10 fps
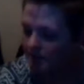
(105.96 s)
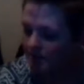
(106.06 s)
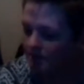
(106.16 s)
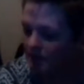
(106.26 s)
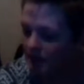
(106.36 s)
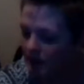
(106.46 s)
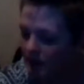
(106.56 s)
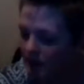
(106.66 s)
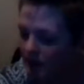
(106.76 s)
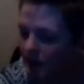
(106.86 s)
is a
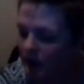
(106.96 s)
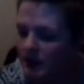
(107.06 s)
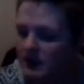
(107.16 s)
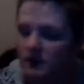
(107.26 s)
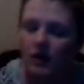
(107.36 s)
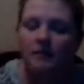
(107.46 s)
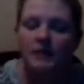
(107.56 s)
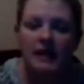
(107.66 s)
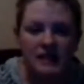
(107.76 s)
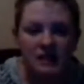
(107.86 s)
place that we hear
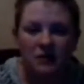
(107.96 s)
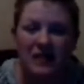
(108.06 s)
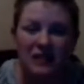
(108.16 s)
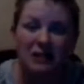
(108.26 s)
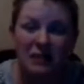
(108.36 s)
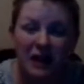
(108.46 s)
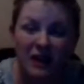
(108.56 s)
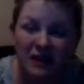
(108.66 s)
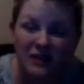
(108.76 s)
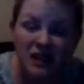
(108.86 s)
imperatives a lot. We
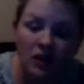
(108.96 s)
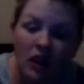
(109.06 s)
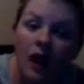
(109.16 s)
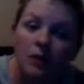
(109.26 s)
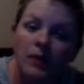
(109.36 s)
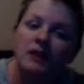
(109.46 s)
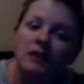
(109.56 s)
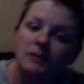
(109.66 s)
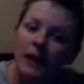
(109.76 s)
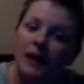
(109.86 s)
hear imperatives a
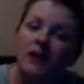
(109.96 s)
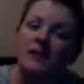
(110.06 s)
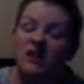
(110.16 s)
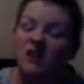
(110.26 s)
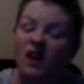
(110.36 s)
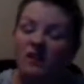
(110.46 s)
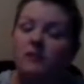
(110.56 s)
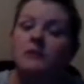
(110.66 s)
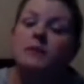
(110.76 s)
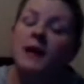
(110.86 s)
lot from
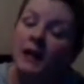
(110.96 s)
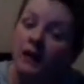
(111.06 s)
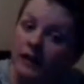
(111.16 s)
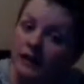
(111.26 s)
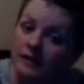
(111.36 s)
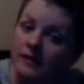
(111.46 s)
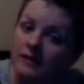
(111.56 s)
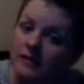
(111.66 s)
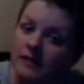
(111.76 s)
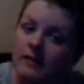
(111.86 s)
parents,
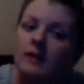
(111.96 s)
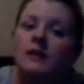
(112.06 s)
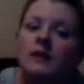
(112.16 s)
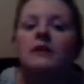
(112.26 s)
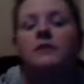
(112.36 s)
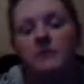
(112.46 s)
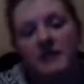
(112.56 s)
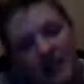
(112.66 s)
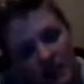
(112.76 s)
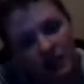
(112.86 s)
from
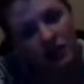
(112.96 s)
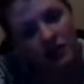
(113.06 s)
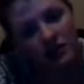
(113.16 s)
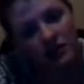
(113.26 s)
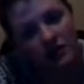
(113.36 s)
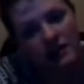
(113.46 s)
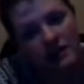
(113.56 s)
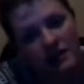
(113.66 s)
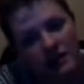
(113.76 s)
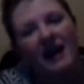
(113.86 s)
teachers, and
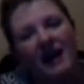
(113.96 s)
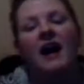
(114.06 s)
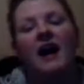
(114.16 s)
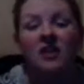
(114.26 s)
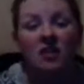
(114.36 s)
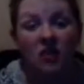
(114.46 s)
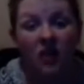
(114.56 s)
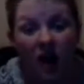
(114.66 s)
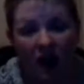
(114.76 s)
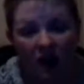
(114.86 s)
a lot from
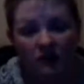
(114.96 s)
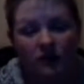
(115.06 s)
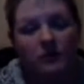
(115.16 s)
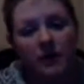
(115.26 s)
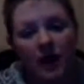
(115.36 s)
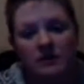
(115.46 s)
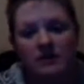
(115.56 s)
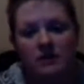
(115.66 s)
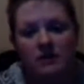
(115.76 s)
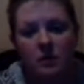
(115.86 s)
bosses at work.
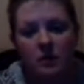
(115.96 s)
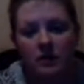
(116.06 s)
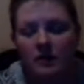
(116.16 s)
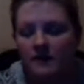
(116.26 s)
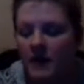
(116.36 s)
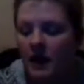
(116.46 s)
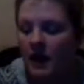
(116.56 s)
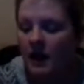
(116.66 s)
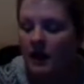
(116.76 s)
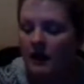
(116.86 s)

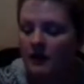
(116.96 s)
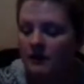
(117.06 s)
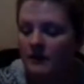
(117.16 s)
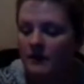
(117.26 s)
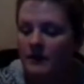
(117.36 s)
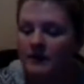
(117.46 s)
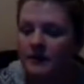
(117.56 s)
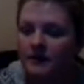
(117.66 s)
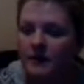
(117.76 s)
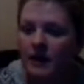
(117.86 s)
An
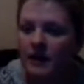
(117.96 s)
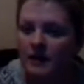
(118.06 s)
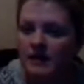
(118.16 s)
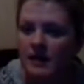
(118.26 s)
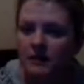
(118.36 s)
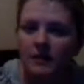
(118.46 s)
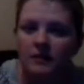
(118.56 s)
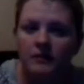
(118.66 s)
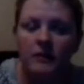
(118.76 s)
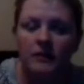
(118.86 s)
example of
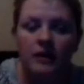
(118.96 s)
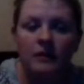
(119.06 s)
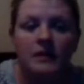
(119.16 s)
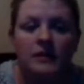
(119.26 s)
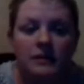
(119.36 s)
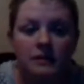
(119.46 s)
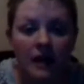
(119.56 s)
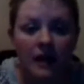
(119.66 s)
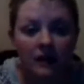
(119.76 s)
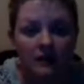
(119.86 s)
the imperative
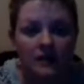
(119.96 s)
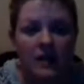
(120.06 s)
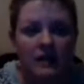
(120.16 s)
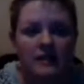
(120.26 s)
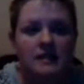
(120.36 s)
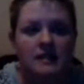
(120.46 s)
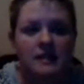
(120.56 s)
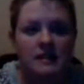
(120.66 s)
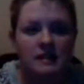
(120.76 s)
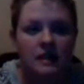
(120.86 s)
tense is if
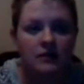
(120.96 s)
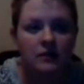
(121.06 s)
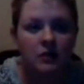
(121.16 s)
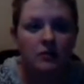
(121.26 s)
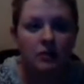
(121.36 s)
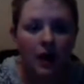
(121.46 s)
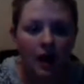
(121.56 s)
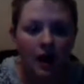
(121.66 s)
your boss